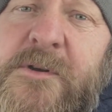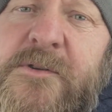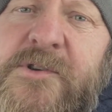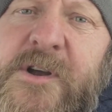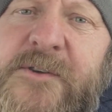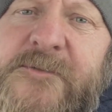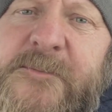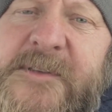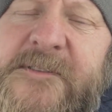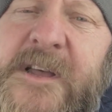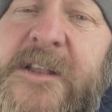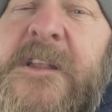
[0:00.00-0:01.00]
charge from the
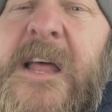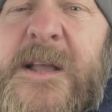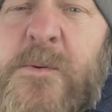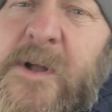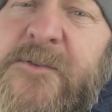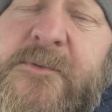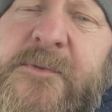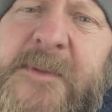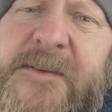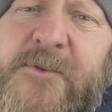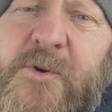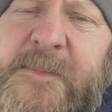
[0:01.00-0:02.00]
sun. And I can watch with my
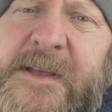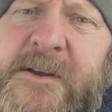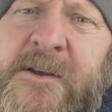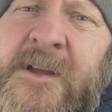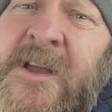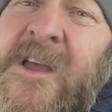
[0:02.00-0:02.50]
voltmeter.